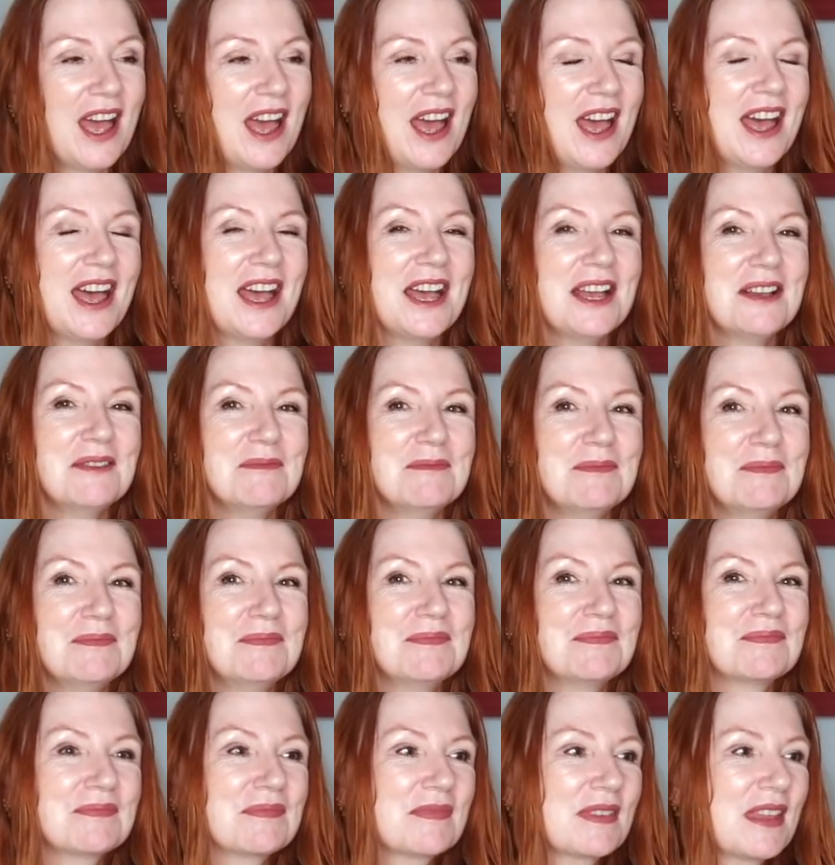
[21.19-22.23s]

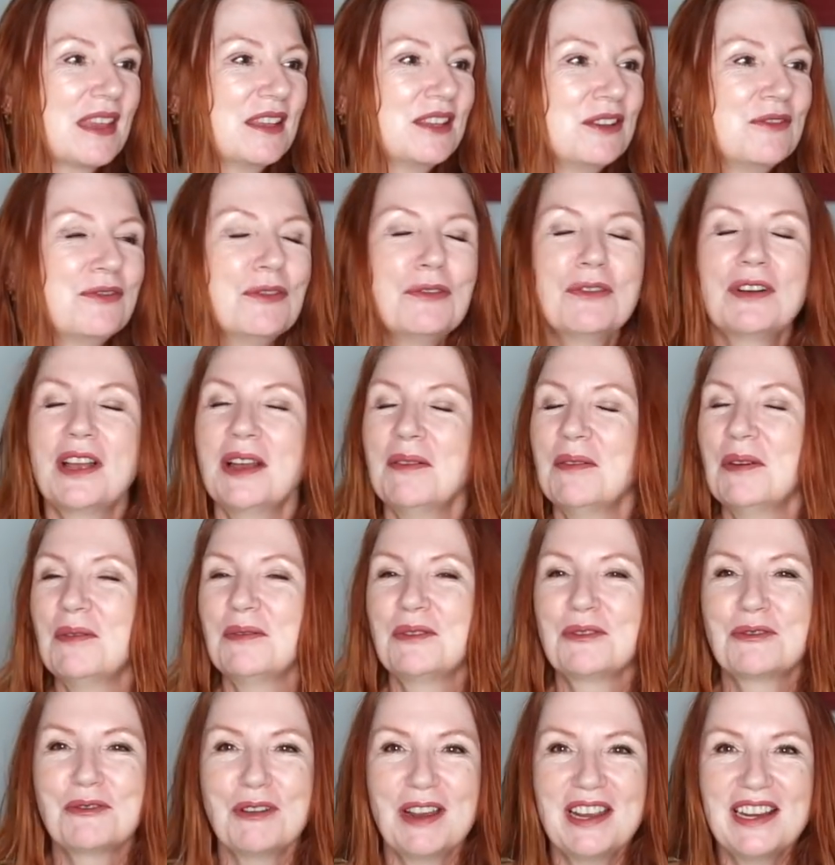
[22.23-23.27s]
You've all come up
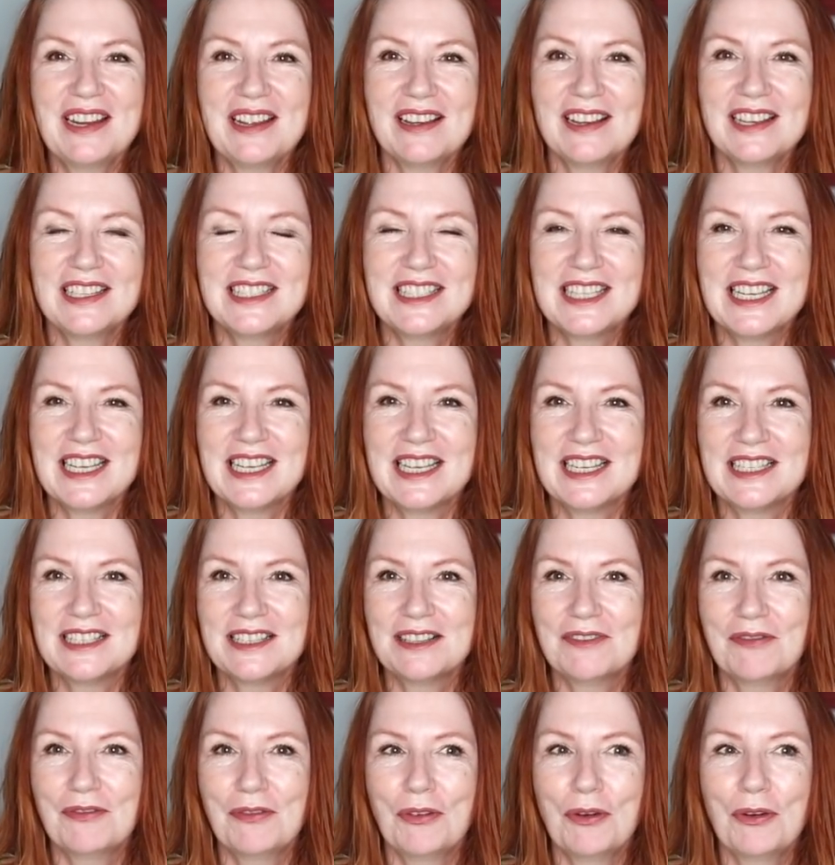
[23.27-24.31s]
with great
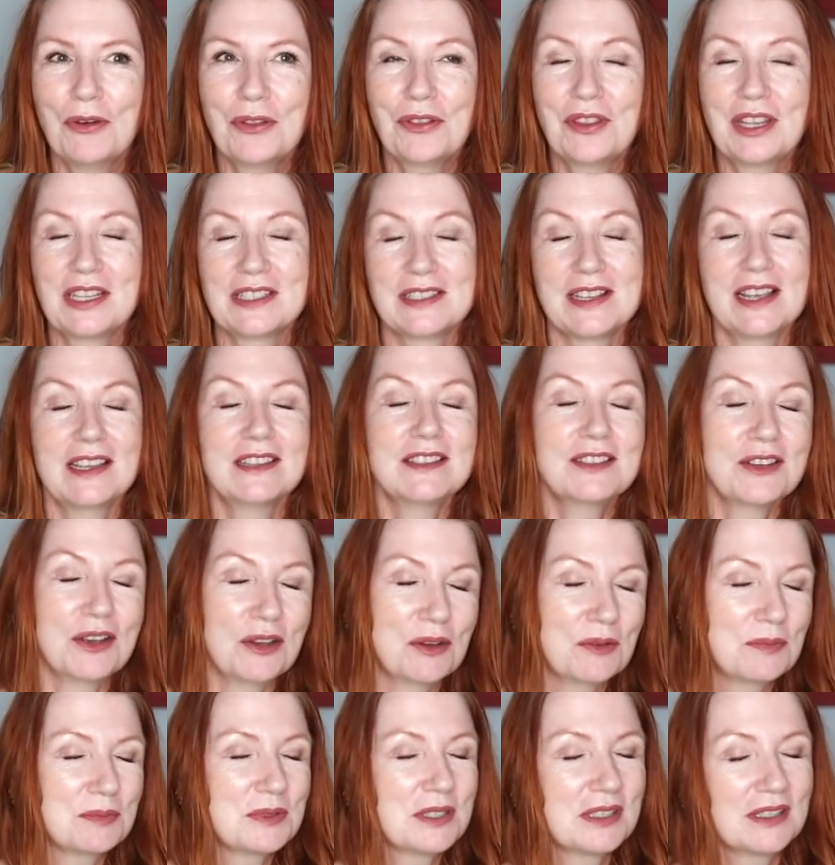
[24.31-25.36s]
ideas for things like
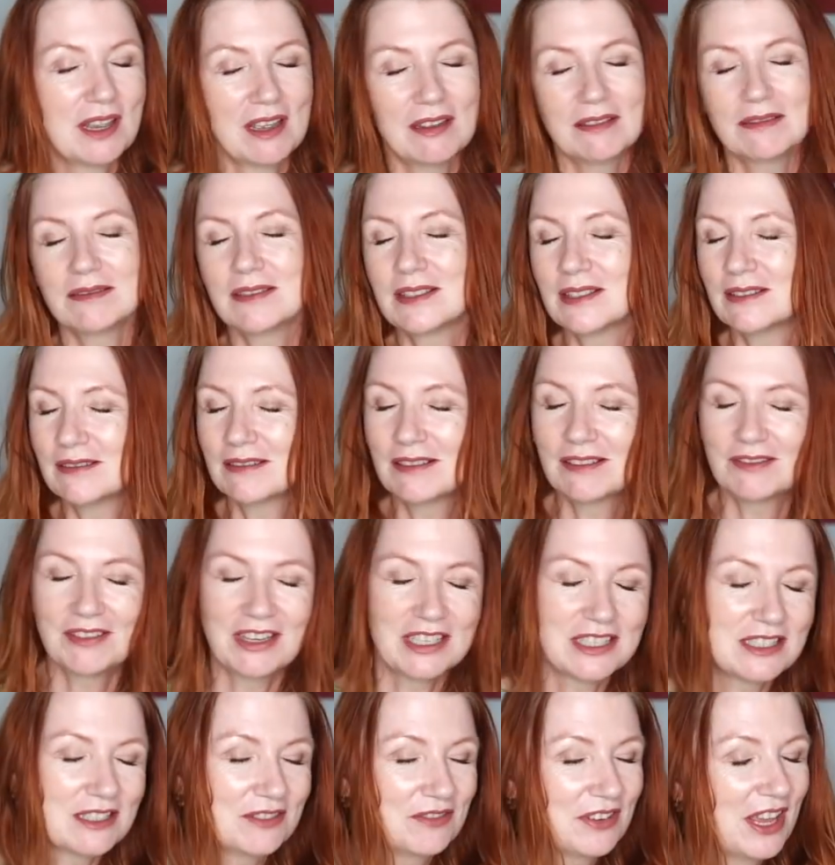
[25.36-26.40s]
tops and coats and all the
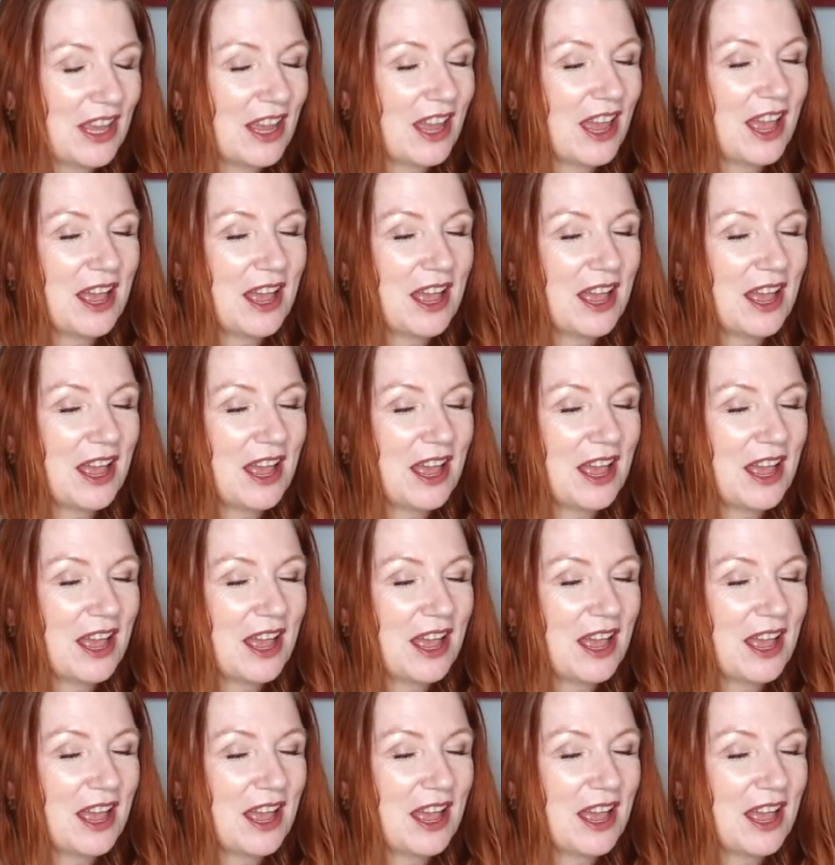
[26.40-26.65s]
rest of it.